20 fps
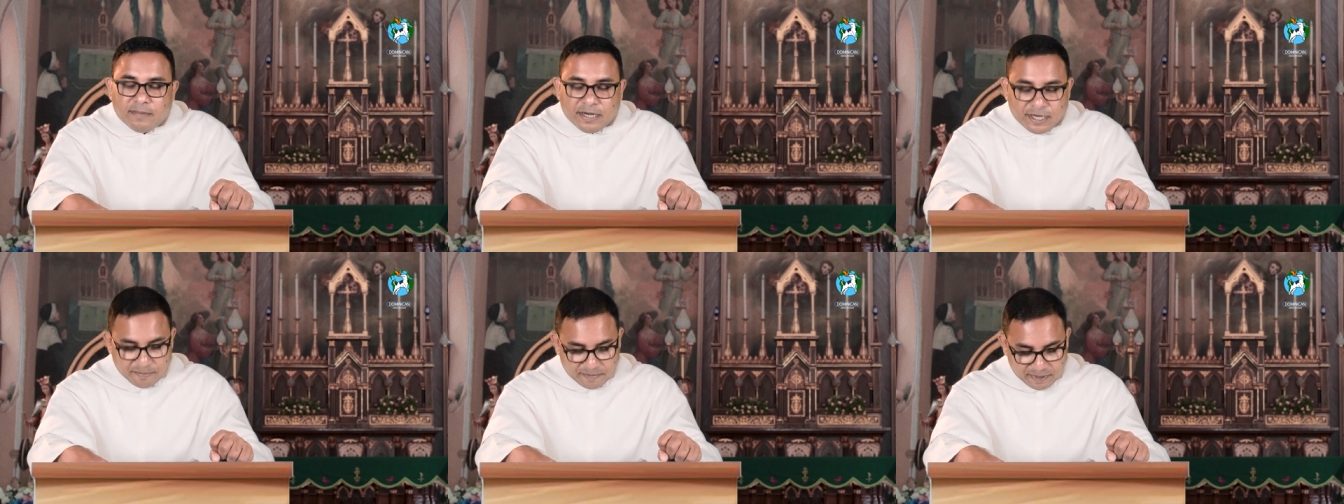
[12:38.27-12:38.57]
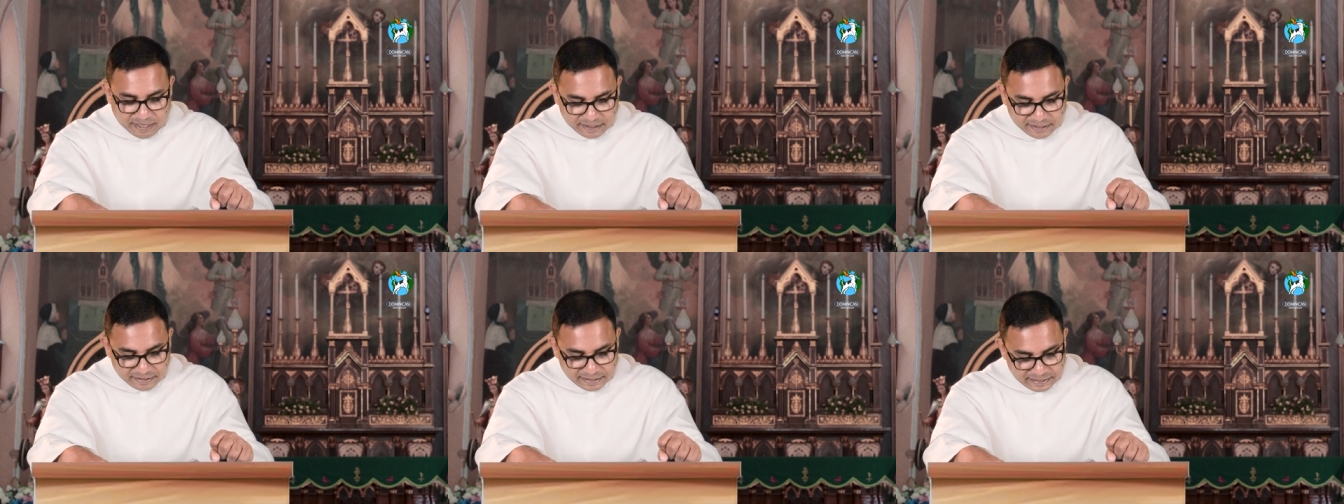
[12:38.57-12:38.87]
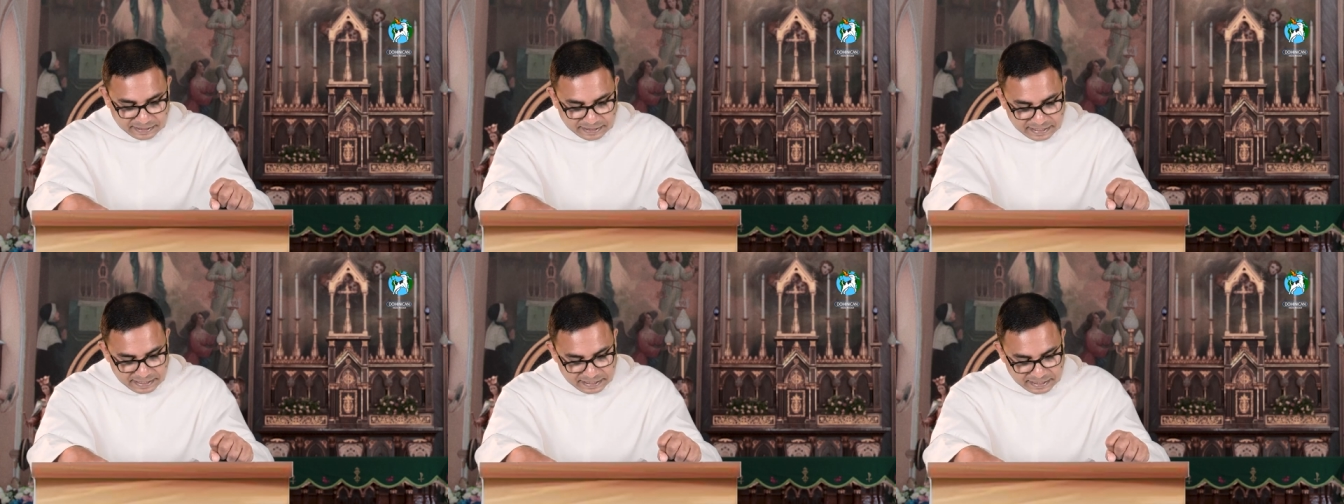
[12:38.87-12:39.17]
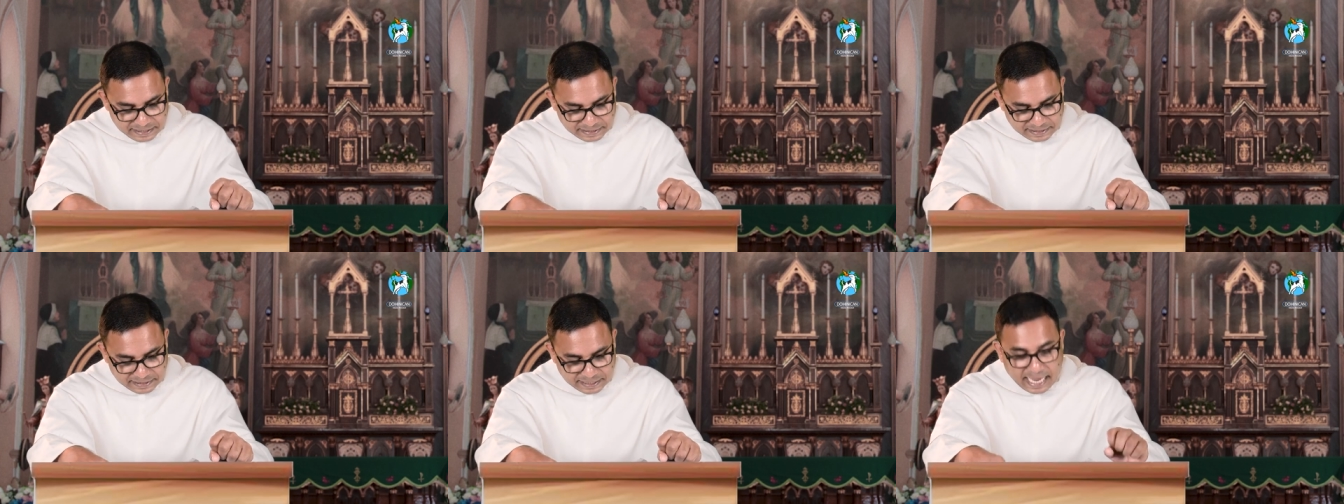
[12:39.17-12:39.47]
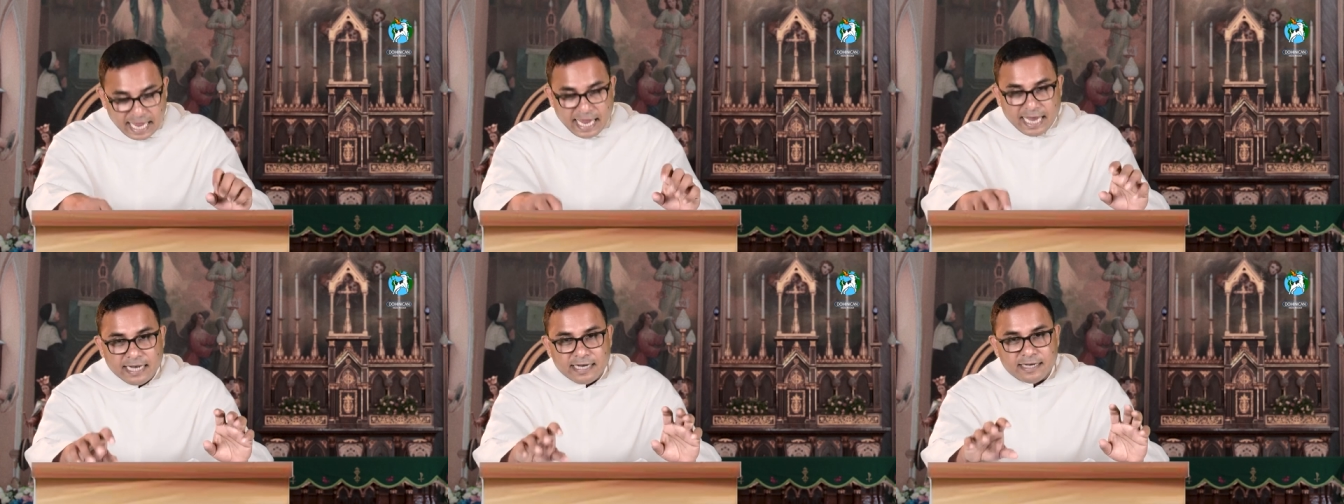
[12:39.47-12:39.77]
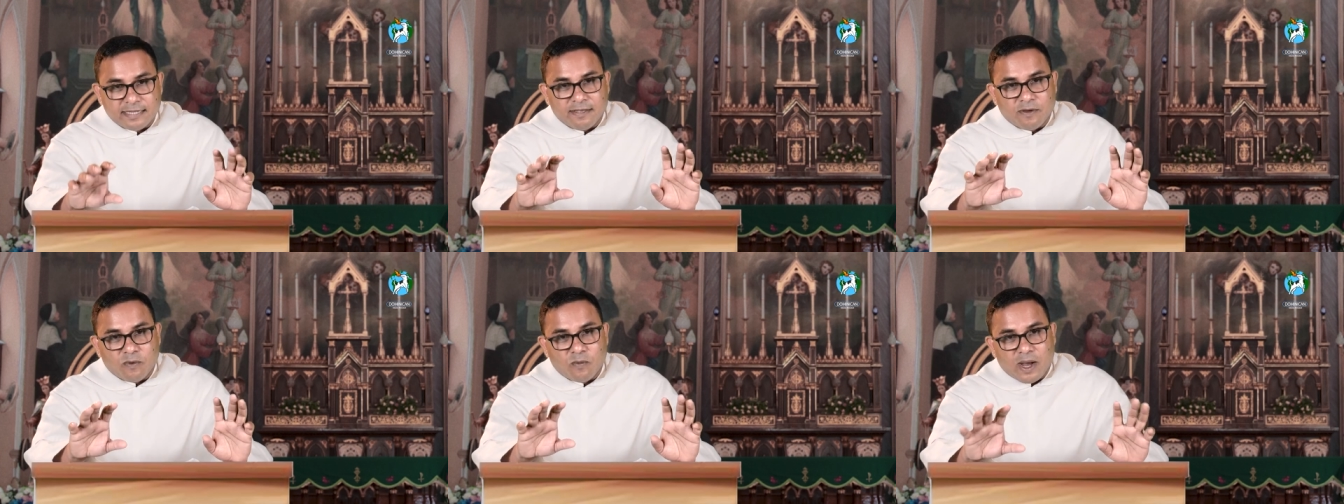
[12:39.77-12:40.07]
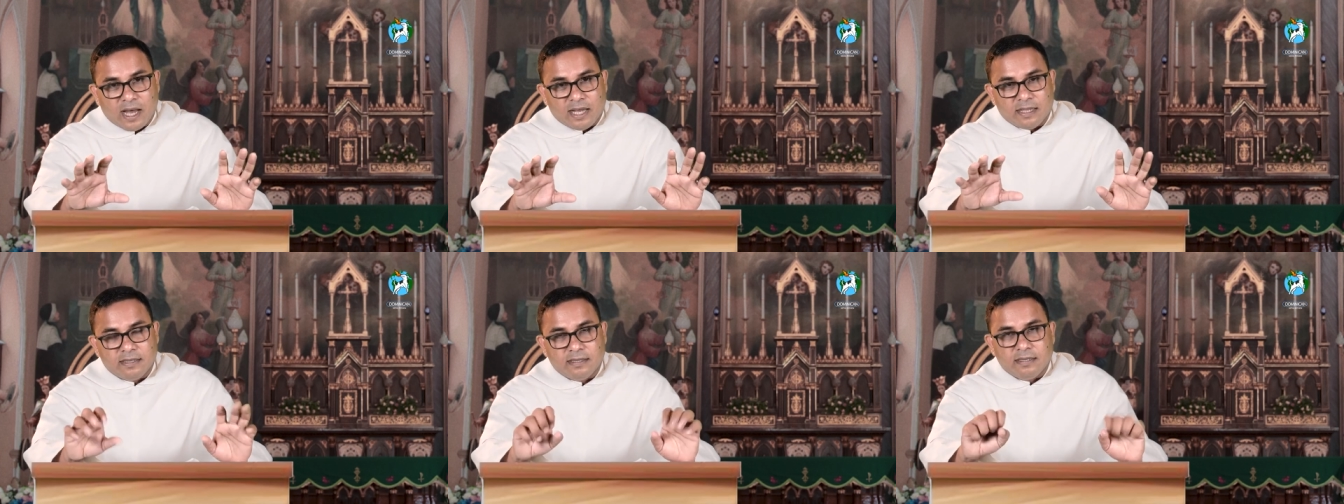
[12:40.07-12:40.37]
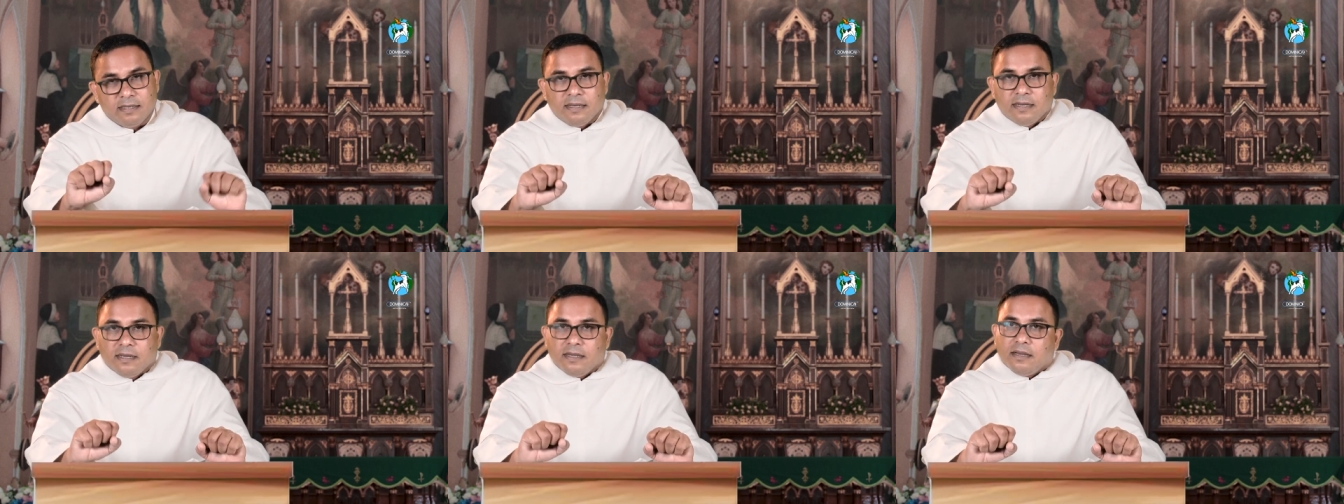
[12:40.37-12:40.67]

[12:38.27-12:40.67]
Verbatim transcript: My dear brothers and sisters, and the one